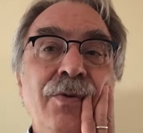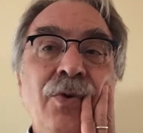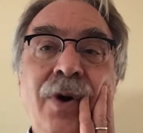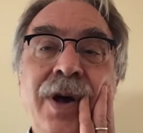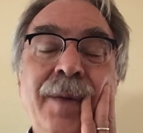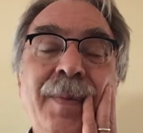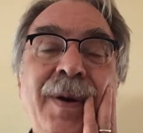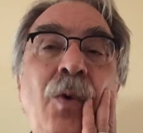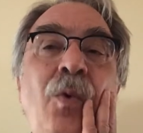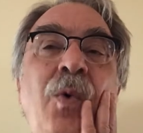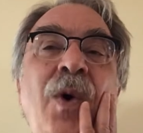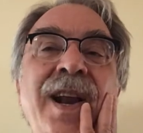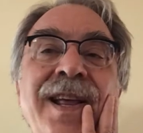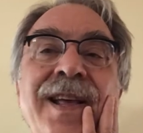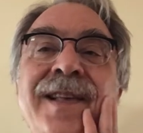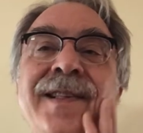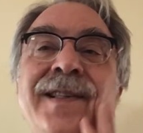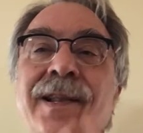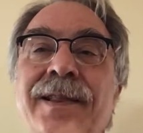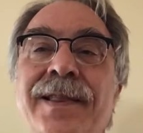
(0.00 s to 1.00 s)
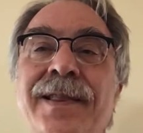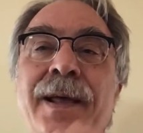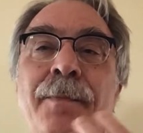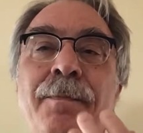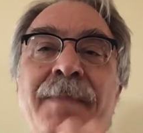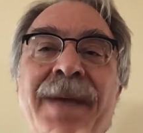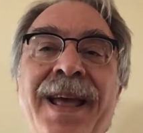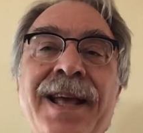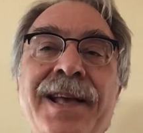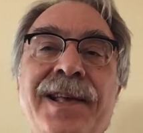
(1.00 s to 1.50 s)
thought about what is it that
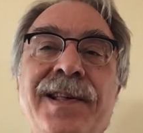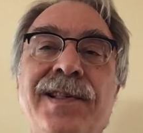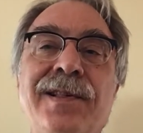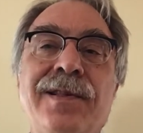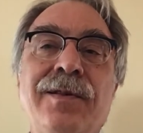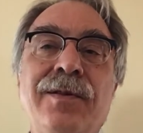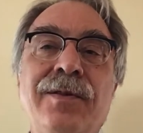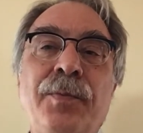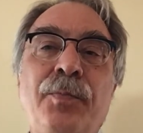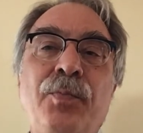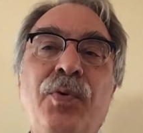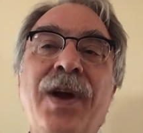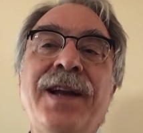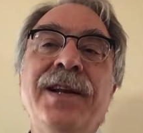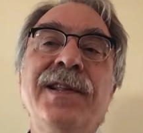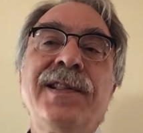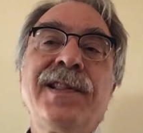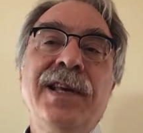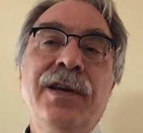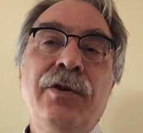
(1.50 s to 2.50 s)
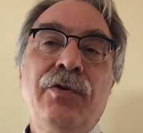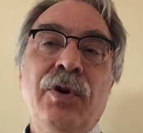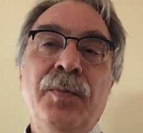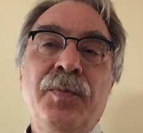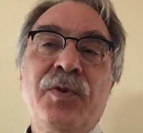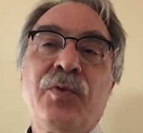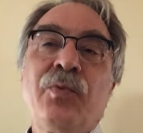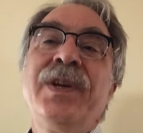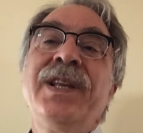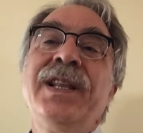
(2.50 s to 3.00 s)
makes the pregnancy
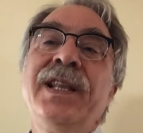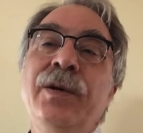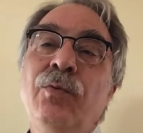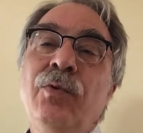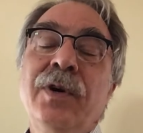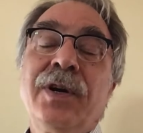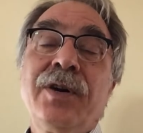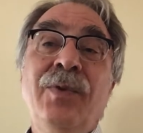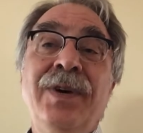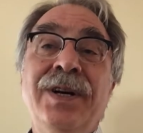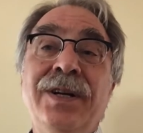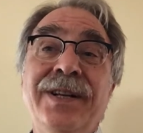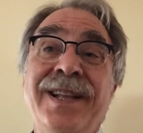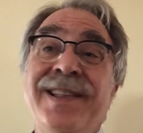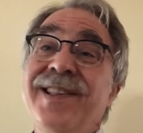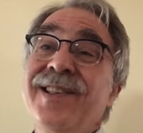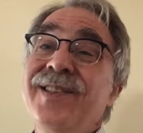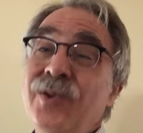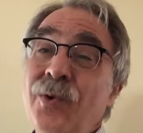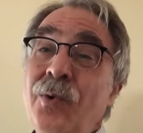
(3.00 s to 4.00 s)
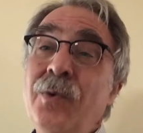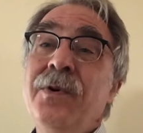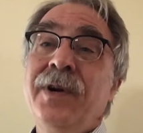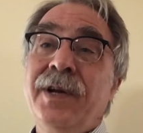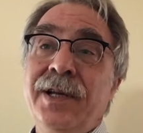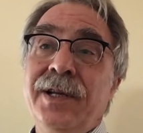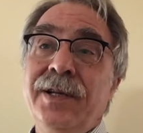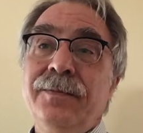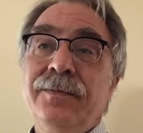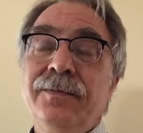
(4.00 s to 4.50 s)
groups really work? Well, it's
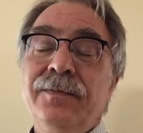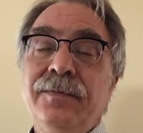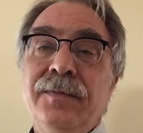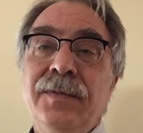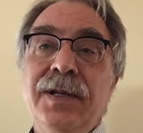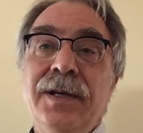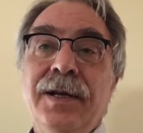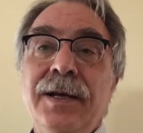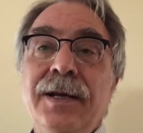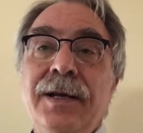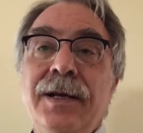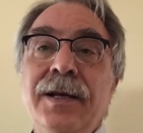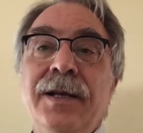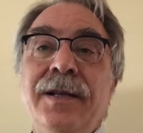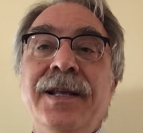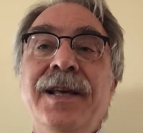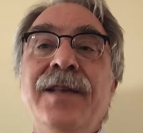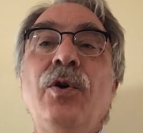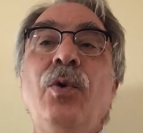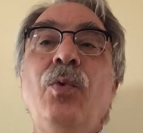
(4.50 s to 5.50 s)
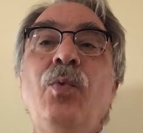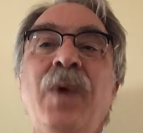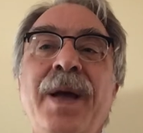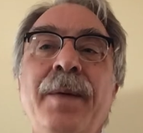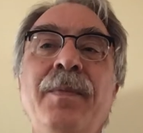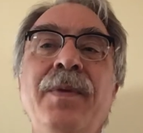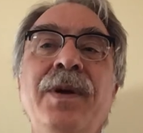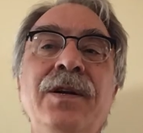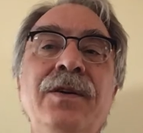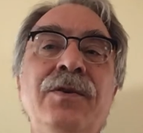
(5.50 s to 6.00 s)
story. These are
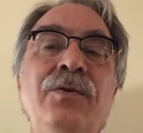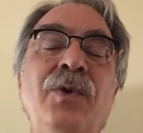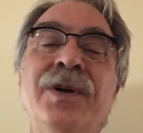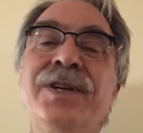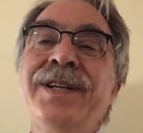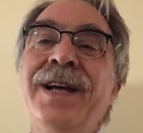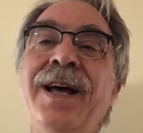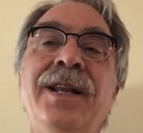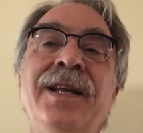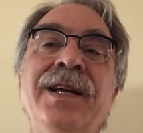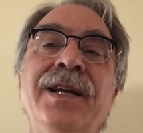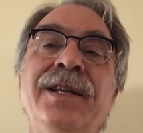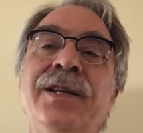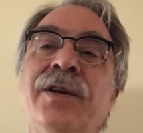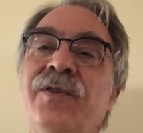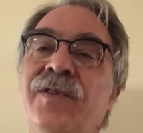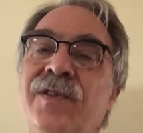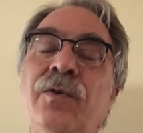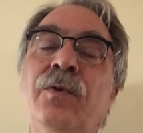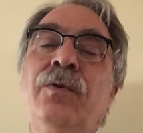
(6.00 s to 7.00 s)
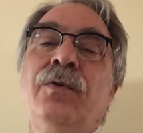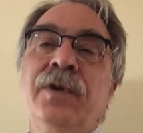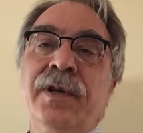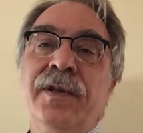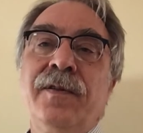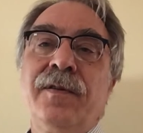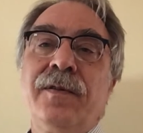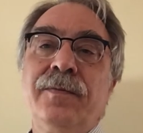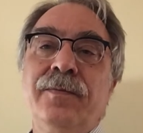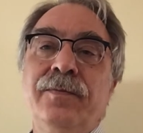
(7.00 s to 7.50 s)
women who are telling their
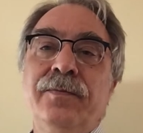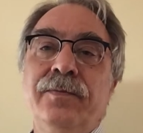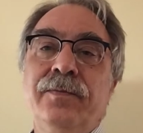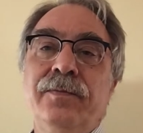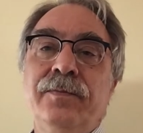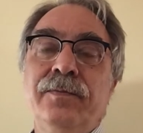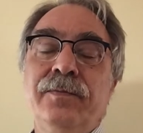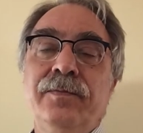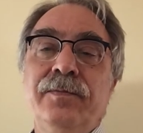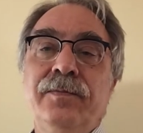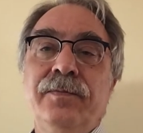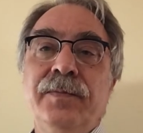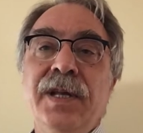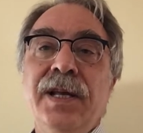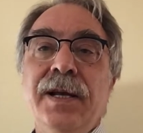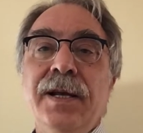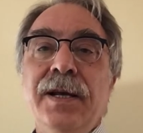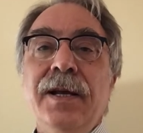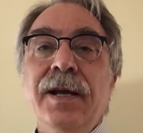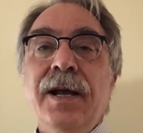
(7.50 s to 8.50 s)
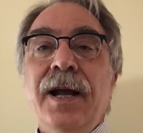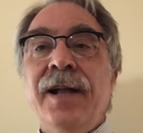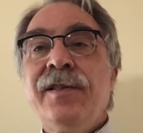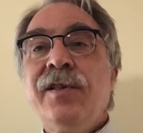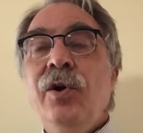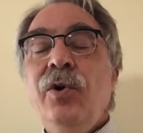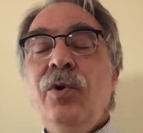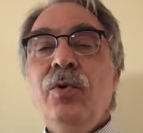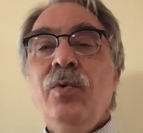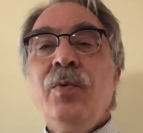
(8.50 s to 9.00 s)
stories. And
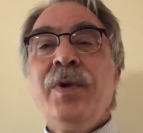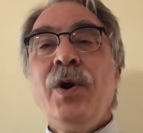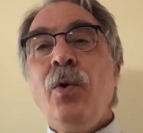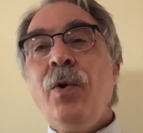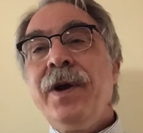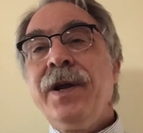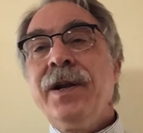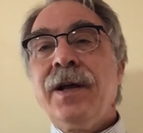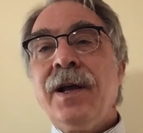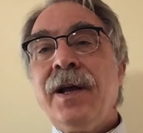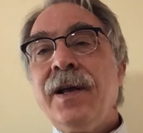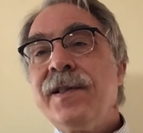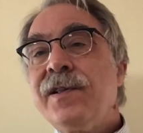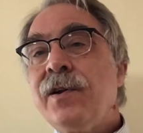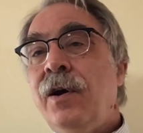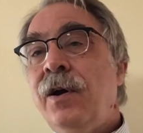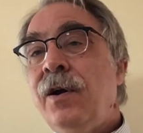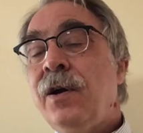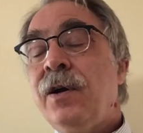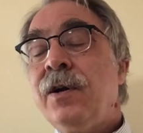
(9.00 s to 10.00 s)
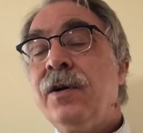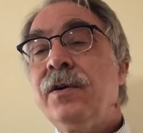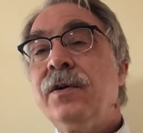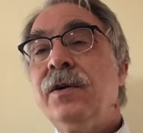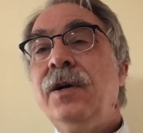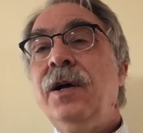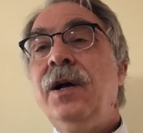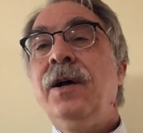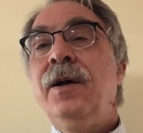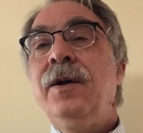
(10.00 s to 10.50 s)
so we organized our
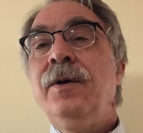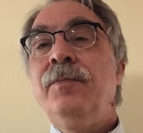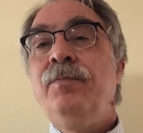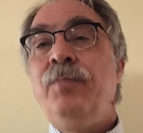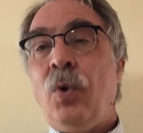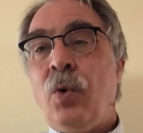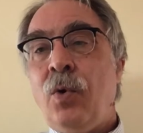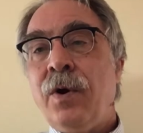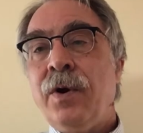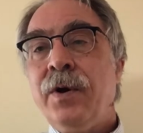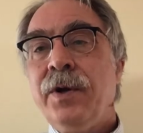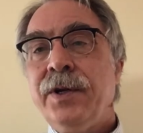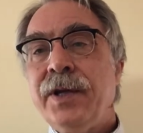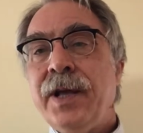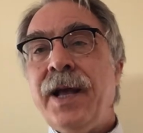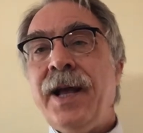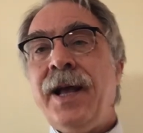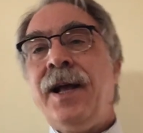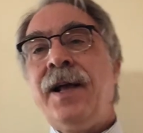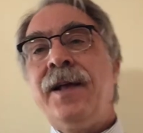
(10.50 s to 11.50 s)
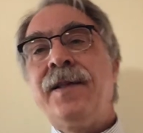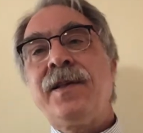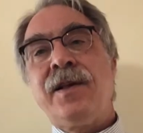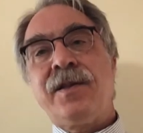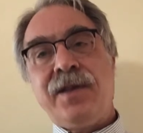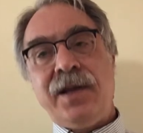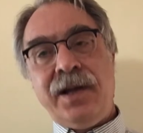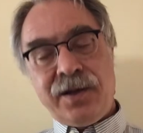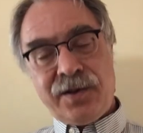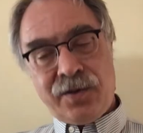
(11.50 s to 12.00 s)
uh, board as
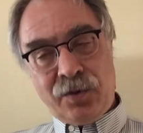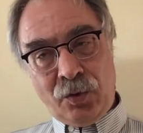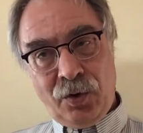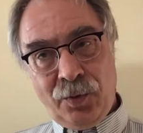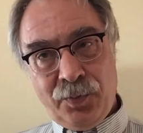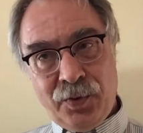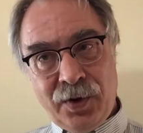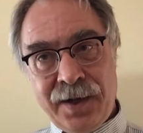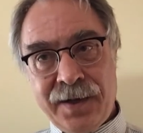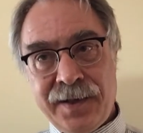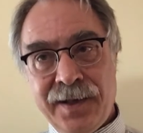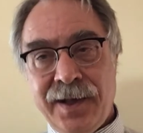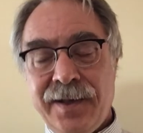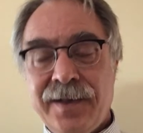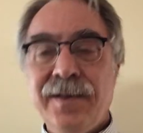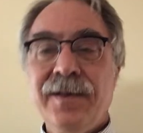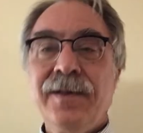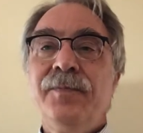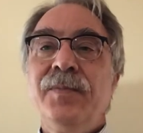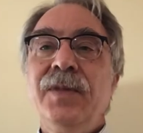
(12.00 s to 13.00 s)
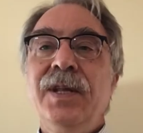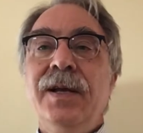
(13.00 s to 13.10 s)
a, in a circle process.